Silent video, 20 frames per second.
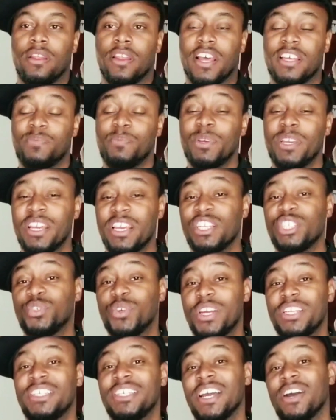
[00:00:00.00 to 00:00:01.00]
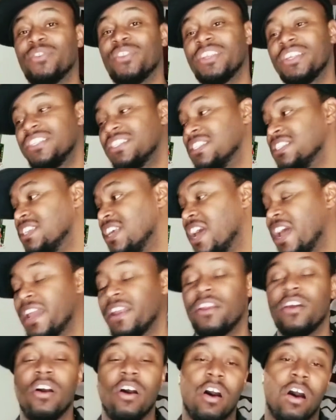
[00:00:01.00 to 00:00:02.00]
Let's begin tracing out this
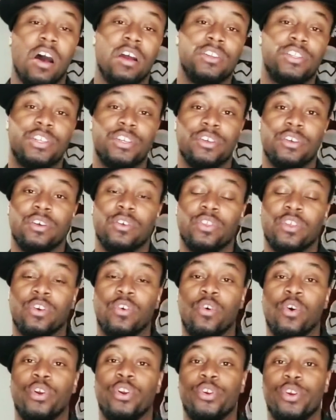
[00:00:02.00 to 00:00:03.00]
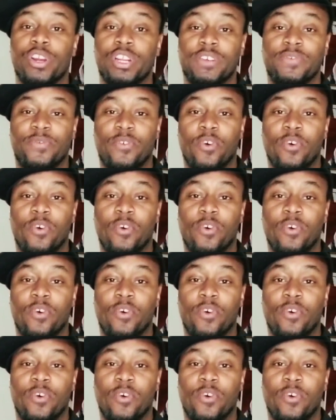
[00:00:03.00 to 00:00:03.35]
design onto the quarter inch